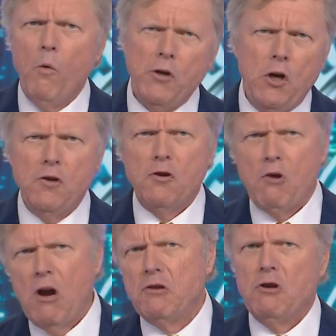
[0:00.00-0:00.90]
we need to
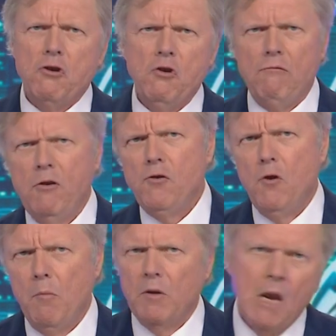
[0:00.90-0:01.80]
transition to
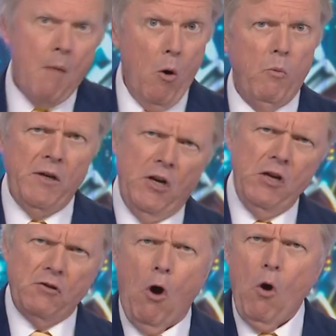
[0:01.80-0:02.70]
renewables, but we
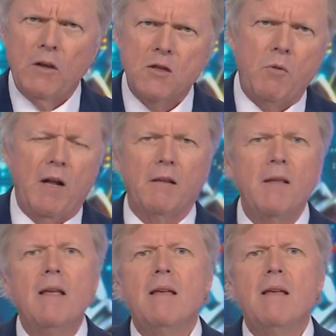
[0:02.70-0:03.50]
need coal as well.